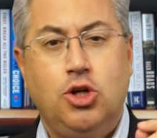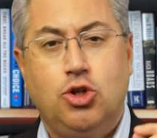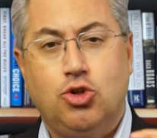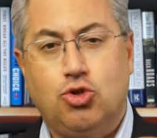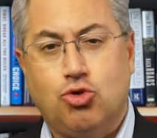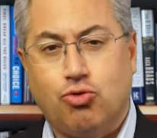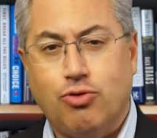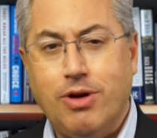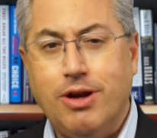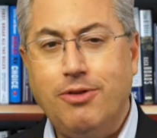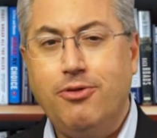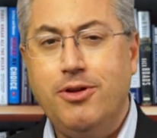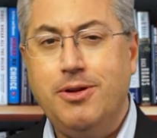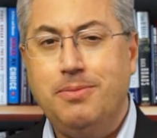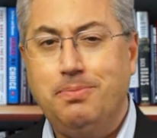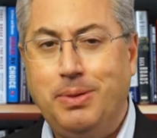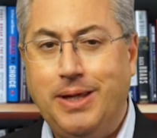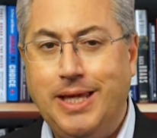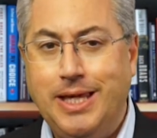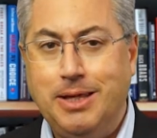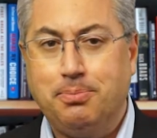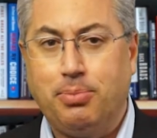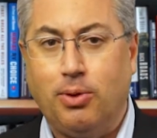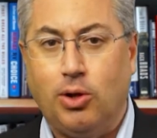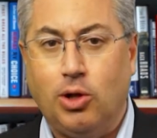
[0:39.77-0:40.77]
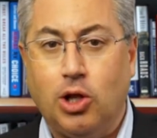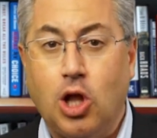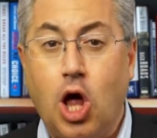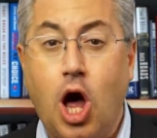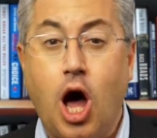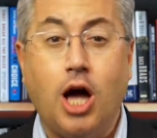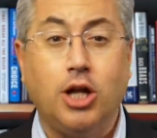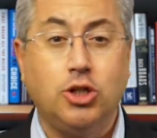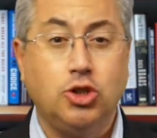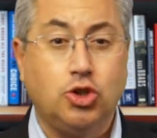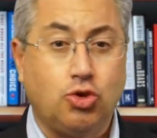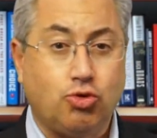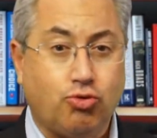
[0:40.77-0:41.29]
Driven people
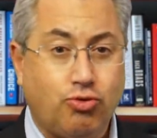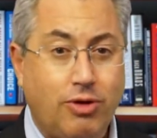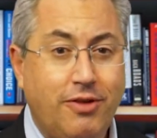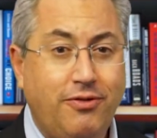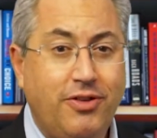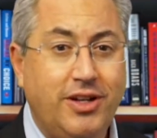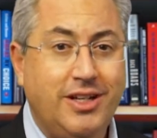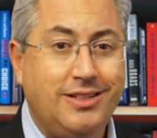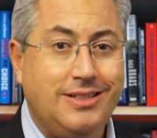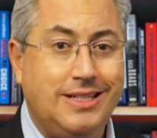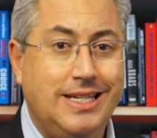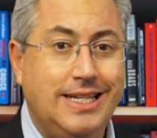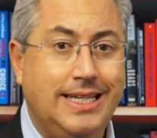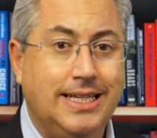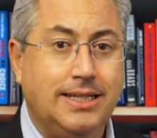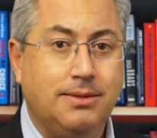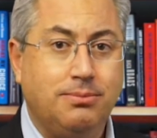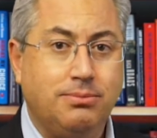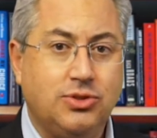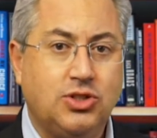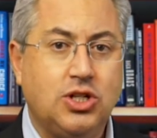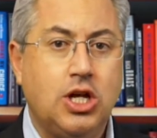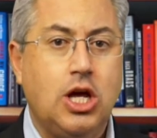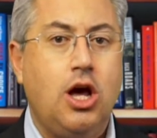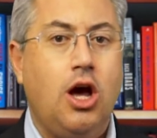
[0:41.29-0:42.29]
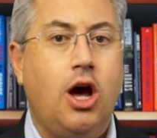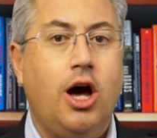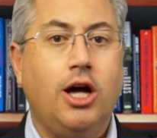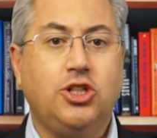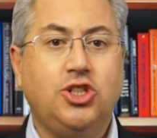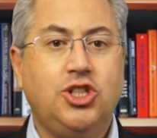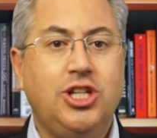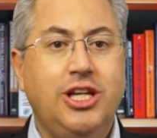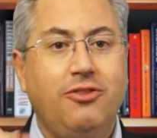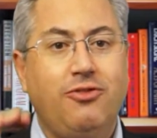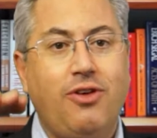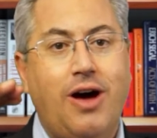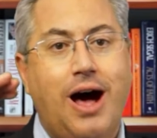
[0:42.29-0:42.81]
on driven teams
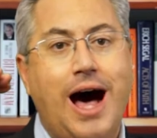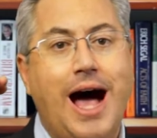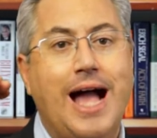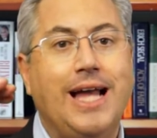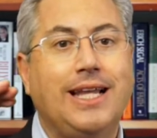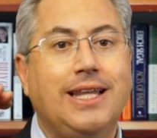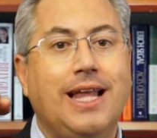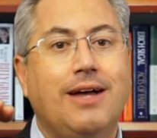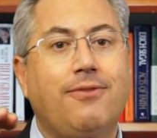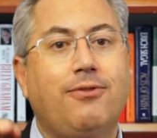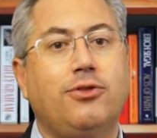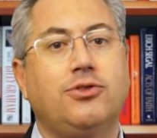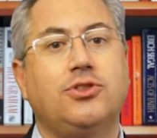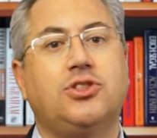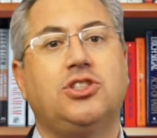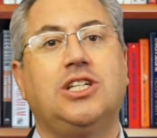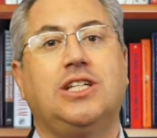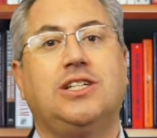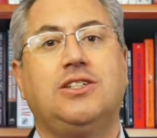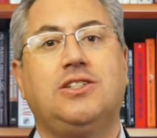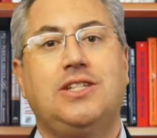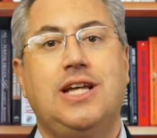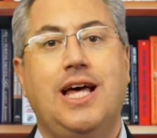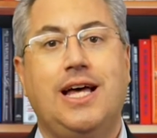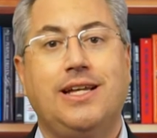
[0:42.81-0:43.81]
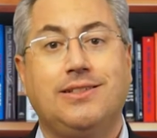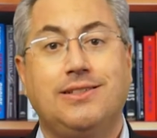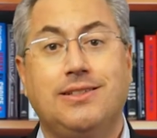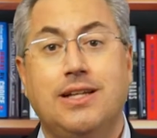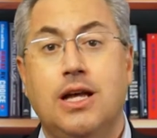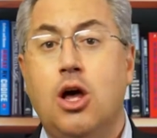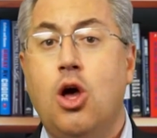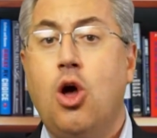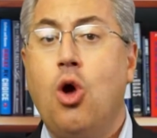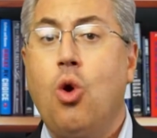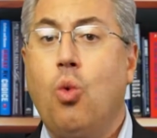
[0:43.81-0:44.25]
achieve high-level success